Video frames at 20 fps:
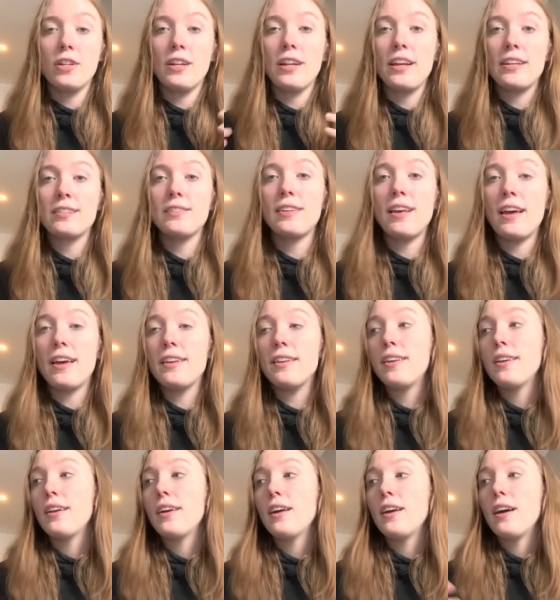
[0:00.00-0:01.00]
And I
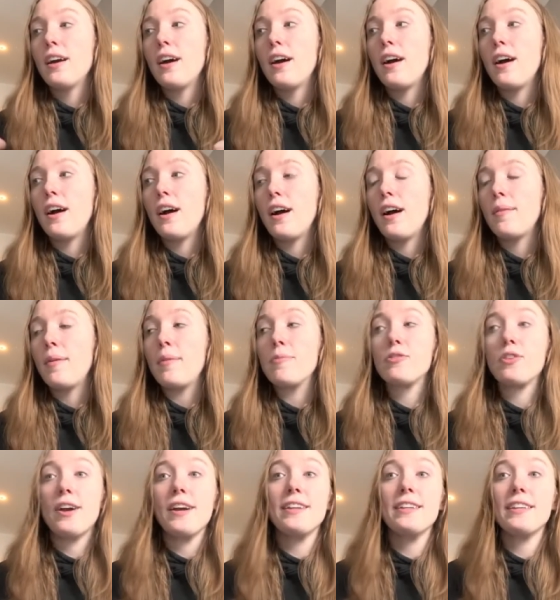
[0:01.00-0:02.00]
said, I'm
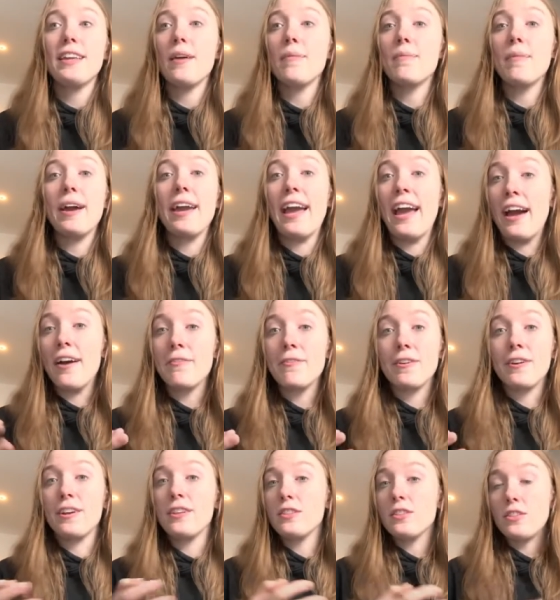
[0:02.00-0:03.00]
trying to get my
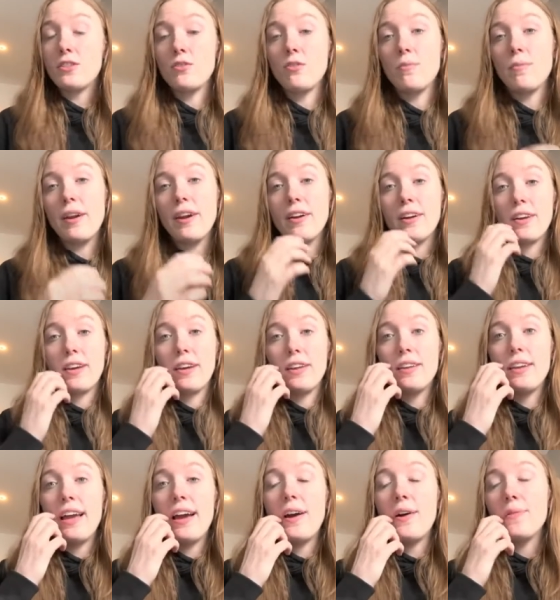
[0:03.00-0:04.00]
Africans to America.
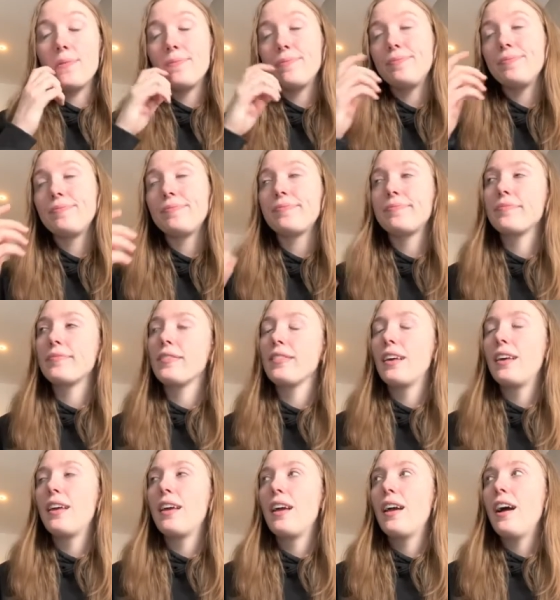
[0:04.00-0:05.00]
Now,
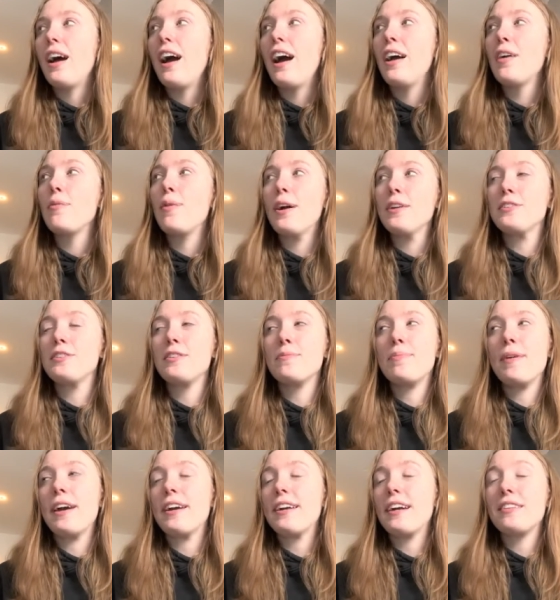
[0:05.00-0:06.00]
I watched it
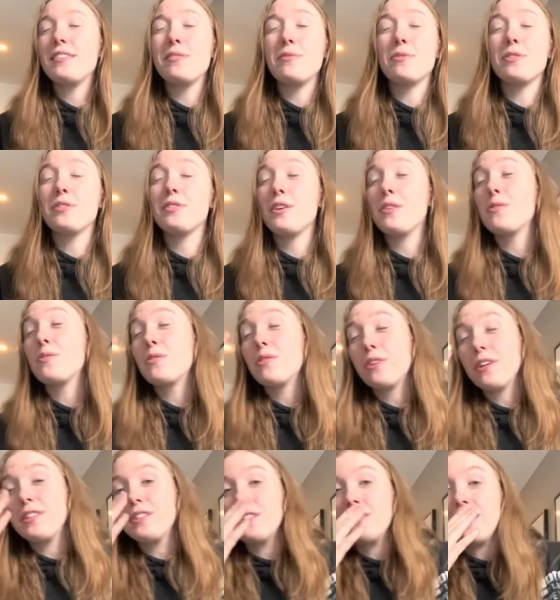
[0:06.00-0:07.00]
back, guys. It was so
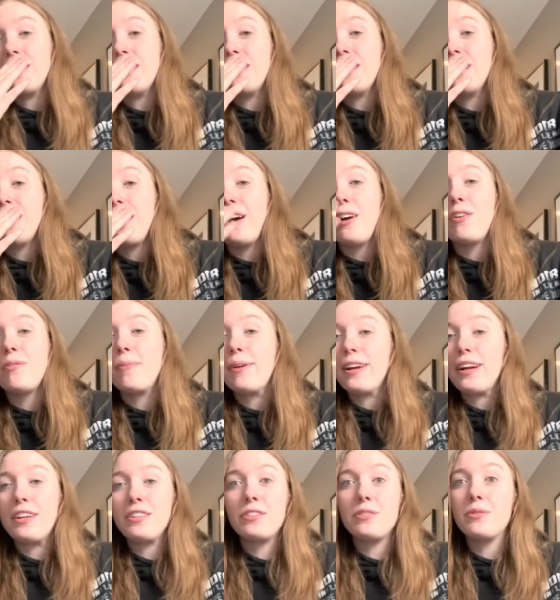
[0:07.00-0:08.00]
cringy. Oh my
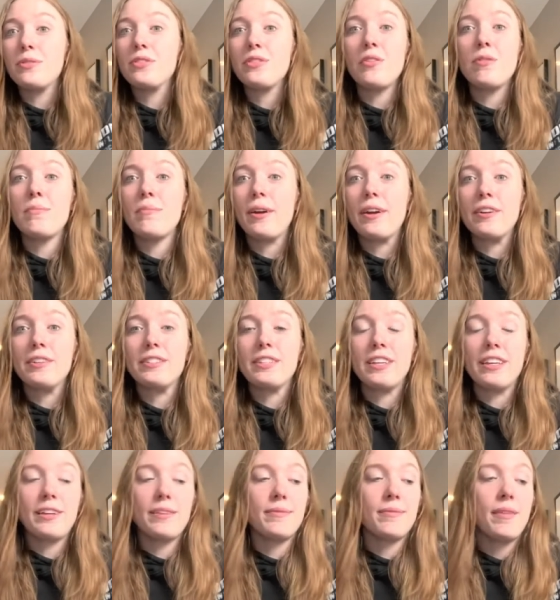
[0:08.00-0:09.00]
gosh, it was so
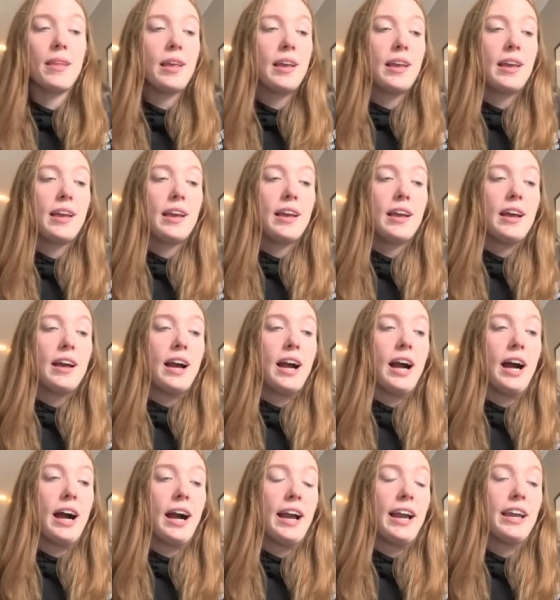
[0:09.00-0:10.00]
embarrassing.
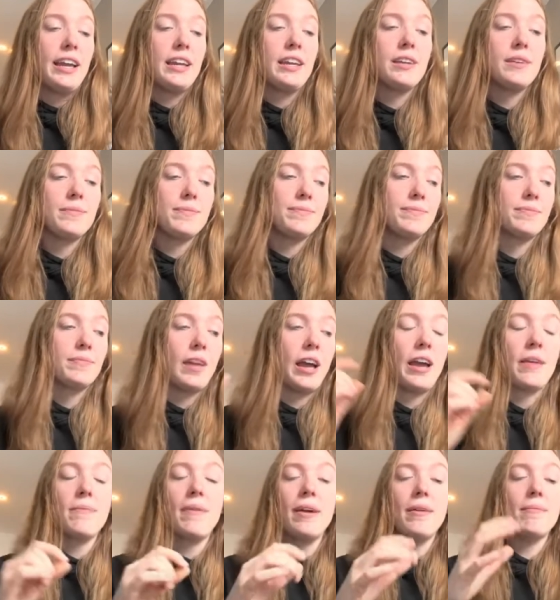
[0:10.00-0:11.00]
I
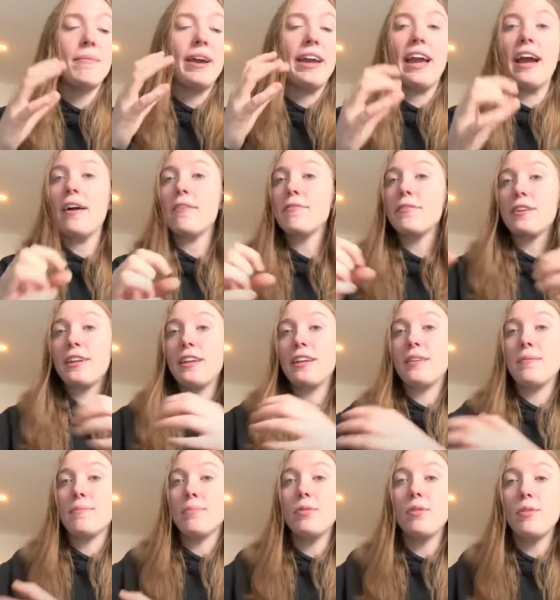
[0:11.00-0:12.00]
meant my African
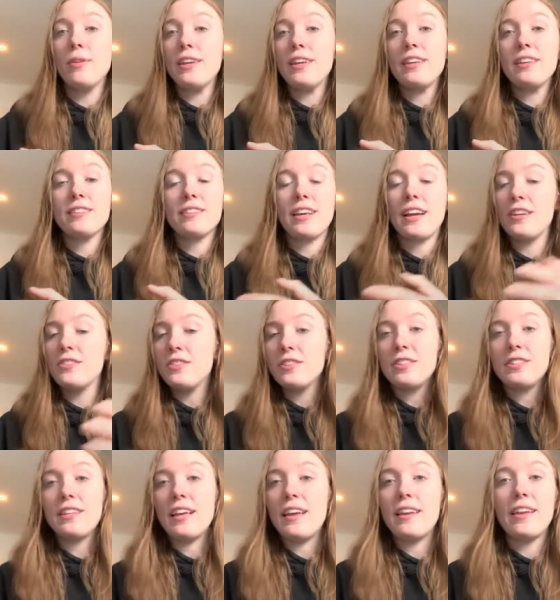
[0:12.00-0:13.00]
employees. I just
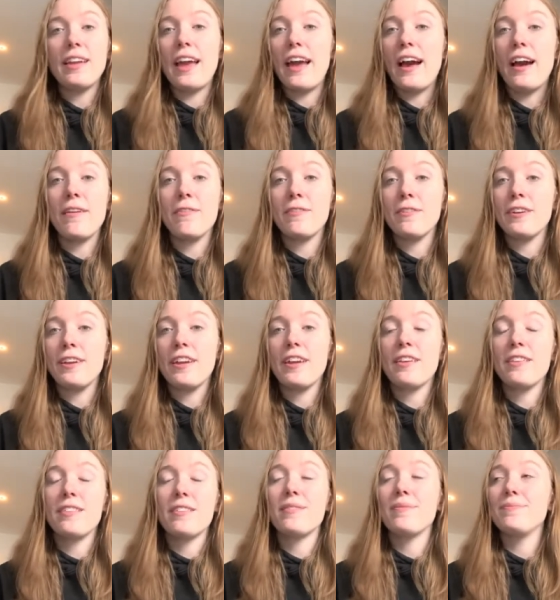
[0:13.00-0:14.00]
said
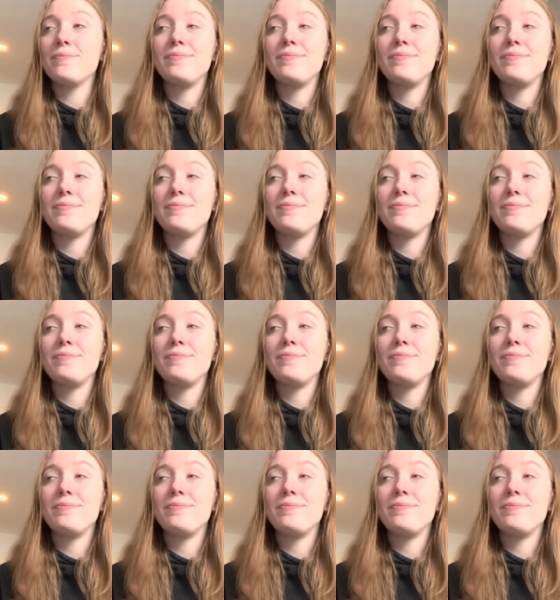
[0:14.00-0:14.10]
Africans.